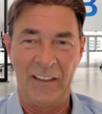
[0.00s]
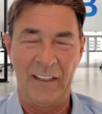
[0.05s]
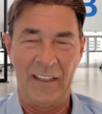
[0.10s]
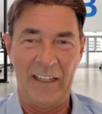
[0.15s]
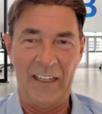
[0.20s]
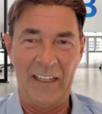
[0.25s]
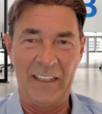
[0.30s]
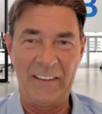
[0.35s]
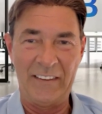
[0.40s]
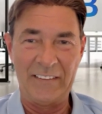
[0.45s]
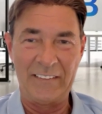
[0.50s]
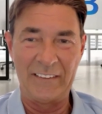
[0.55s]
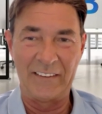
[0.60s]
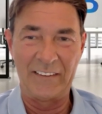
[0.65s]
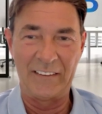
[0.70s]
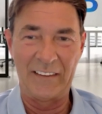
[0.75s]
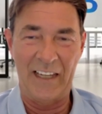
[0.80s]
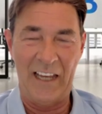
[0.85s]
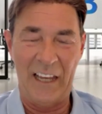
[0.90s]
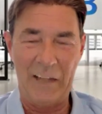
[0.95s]
And
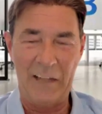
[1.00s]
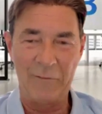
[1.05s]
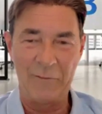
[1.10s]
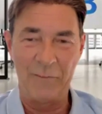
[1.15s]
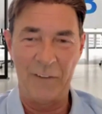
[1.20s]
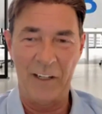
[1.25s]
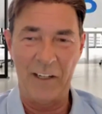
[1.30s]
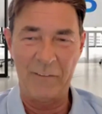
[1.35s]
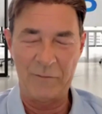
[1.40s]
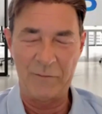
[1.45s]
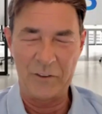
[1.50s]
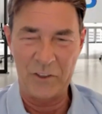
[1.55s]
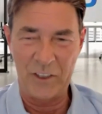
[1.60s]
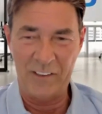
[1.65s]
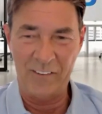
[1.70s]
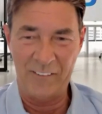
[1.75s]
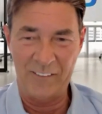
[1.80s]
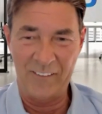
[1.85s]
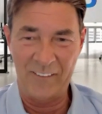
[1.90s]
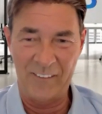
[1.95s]
I've
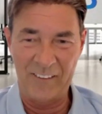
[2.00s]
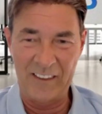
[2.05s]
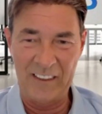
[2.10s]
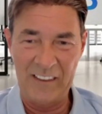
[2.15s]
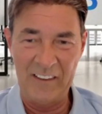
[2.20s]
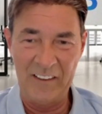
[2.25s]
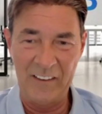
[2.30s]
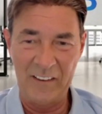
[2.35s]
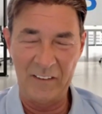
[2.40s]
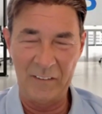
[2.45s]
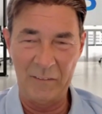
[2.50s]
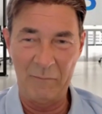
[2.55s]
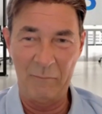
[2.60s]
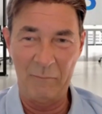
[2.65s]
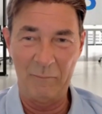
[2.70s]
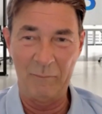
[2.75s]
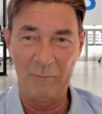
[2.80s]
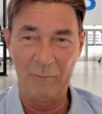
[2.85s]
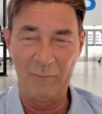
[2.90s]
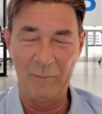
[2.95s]
just seen
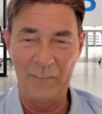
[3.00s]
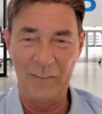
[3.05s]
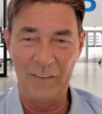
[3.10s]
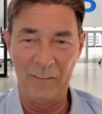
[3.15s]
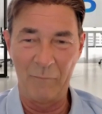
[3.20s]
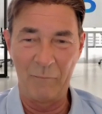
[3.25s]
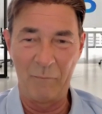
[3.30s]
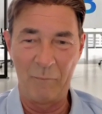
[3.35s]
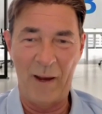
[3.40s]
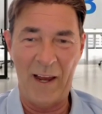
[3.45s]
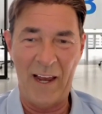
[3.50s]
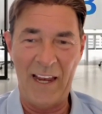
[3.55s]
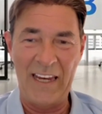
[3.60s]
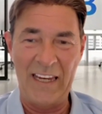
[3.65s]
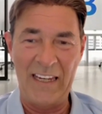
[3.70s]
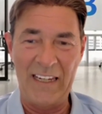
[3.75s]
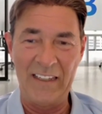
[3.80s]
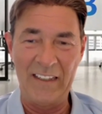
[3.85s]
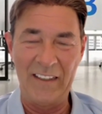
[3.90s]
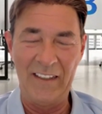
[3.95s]

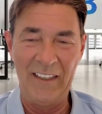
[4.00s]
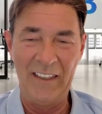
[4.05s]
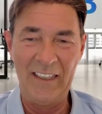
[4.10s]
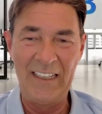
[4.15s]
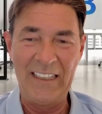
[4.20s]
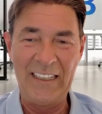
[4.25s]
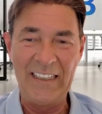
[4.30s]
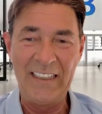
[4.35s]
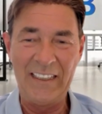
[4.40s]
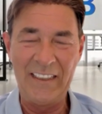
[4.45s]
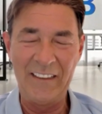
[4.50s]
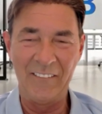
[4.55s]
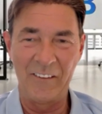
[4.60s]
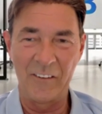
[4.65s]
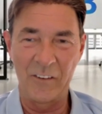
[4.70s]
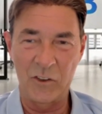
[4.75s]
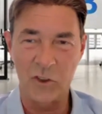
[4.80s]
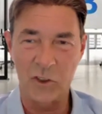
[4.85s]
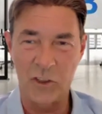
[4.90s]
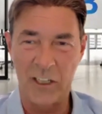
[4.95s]
my link in
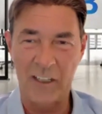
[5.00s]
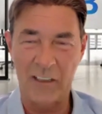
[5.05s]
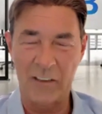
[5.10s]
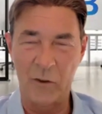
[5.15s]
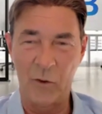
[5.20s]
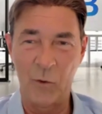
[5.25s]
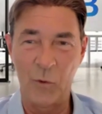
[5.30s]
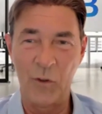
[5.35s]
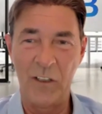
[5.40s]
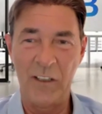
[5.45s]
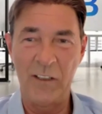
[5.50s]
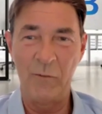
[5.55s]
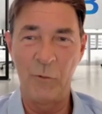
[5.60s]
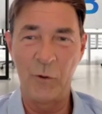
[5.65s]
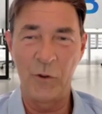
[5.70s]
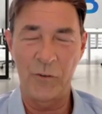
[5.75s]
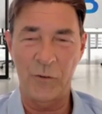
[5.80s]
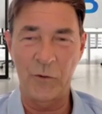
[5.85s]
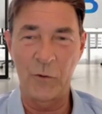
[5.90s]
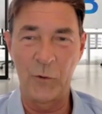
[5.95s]
the chat only
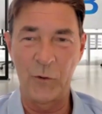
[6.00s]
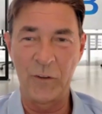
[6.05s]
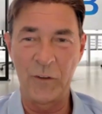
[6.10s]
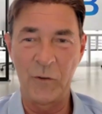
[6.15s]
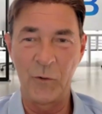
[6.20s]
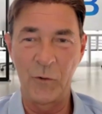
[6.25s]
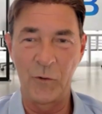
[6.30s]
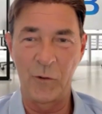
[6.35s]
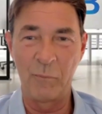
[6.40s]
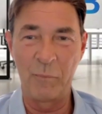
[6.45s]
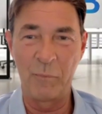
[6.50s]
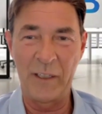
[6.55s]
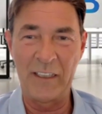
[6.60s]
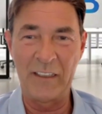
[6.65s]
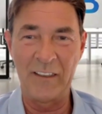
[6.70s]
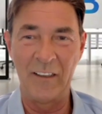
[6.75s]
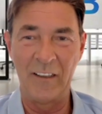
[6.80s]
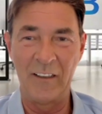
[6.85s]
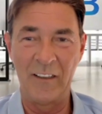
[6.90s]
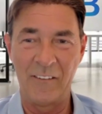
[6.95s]
was going to the
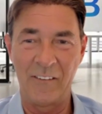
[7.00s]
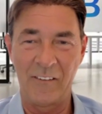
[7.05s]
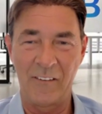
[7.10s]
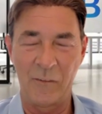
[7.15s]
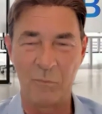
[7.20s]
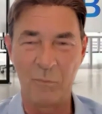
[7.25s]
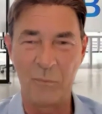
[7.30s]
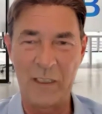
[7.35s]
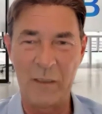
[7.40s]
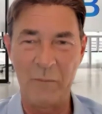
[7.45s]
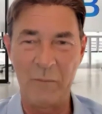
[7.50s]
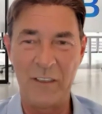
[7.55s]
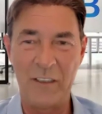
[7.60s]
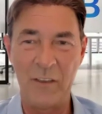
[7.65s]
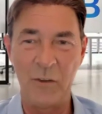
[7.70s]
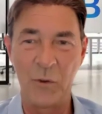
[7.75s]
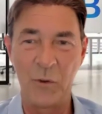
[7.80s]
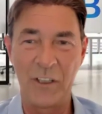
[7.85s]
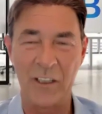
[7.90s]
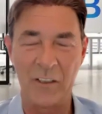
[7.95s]
panelists. Maybe
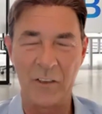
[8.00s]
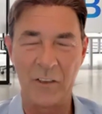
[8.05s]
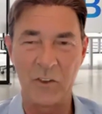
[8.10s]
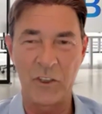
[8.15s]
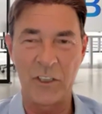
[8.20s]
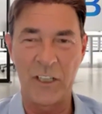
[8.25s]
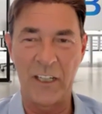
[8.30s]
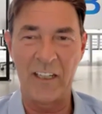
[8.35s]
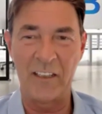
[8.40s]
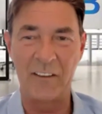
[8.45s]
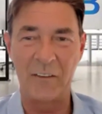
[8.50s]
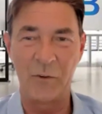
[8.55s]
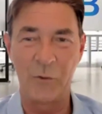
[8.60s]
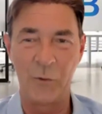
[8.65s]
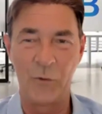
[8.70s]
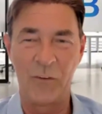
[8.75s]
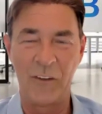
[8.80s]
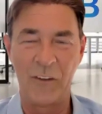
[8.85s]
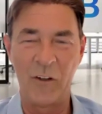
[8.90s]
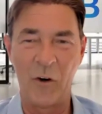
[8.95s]
you can share it
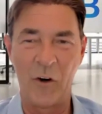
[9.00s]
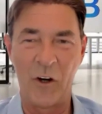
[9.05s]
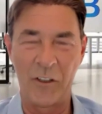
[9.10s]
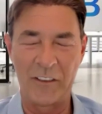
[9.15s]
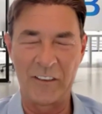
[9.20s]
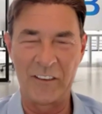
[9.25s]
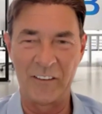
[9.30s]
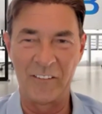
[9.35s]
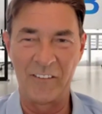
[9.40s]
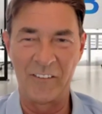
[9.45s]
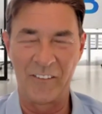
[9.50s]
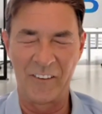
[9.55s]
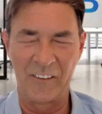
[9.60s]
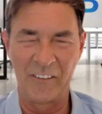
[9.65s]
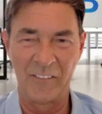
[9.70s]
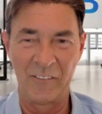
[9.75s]
to the audience.